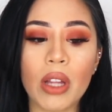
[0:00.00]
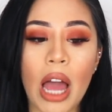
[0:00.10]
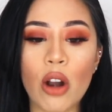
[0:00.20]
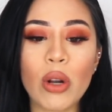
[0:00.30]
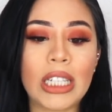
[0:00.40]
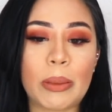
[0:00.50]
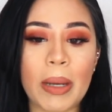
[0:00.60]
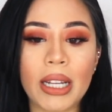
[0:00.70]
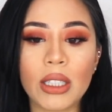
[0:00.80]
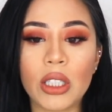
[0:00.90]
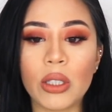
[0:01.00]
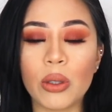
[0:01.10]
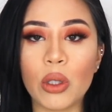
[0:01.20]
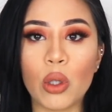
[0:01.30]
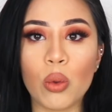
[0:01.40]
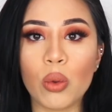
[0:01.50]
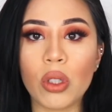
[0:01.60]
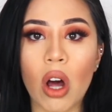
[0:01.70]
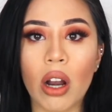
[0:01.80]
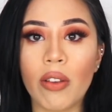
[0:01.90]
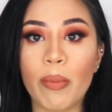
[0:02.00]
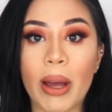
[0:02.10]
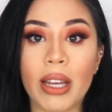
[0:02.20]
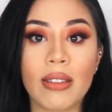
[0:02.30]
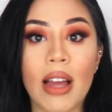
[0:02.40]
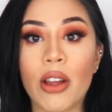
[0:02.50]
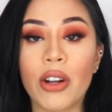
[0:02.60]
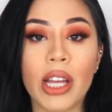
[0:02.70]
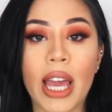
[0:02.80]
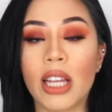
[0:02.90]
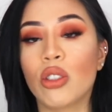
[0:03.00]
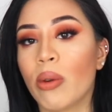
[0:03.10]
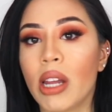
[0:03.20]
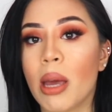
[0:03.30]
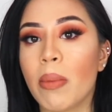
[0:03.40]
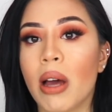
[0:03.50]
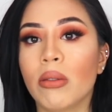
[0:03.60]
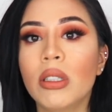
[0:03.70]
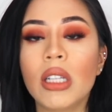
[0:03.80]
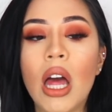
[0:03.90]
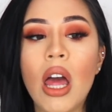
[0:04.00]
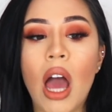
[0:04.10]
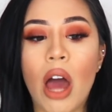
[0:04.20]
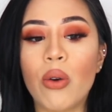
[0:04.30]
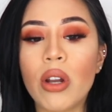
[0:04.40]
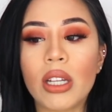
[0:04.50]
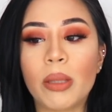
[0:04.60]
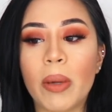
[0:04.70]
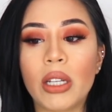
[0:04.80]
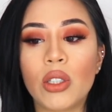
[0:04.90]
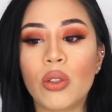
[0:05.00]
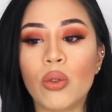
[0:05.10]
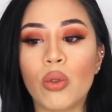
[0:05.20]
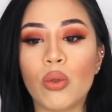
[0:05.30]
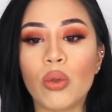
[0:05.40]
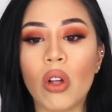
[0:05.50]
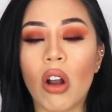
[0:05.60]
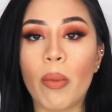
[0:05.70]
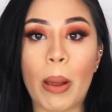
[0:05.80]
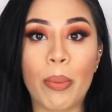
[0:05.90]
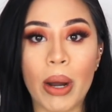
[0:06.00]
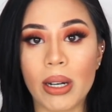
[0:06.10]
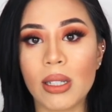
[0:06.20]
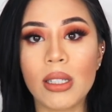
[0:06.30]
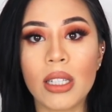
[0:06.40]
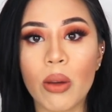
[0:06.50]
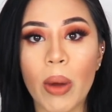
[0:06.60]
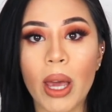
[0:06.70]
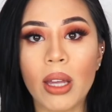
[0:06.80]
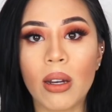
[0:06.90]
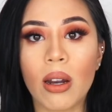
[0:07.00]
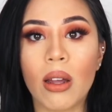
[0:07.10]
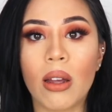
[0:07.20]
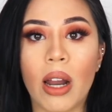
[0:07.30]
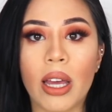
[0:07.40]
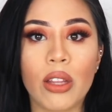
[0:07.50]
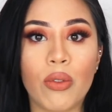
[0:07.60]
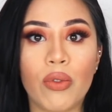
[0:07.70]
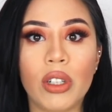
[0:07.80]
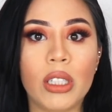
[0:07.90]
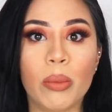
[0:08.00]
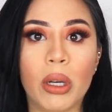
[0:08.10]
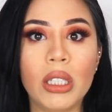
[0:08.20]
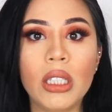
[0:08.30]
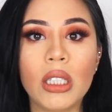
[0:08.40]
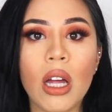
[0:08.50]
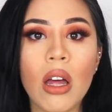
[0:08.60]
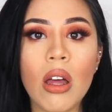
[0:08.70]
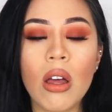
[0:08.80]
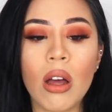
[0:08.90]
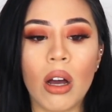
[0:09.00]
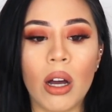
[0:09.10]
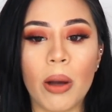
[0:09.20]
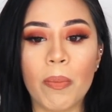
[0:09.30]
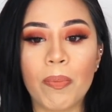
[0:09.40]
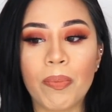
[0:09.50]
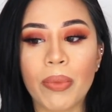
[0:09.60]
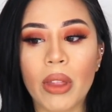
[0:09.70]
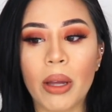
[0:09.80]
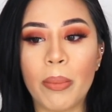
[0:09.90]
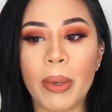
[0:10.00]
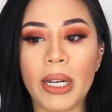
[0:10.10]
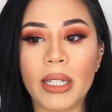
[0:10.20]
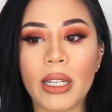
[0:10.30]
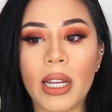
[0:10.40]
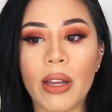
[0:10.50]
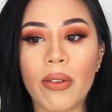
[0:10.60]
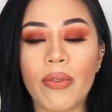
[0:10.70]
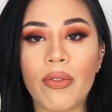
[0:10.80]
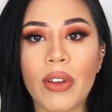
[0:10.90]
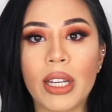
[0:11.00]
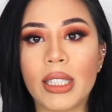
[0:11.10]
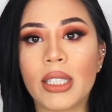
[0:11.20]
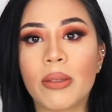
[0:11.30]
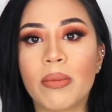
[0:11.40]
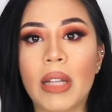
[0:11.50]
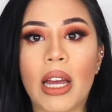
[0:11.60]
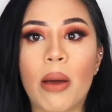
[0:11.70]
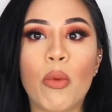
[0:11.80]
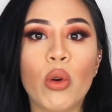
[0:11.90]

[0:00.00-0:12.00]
I don't expect to lose all of my, I already gained 28 pounds. I don't expect to lose all of my pregnancy weight, like in the first month. But if it's like I'm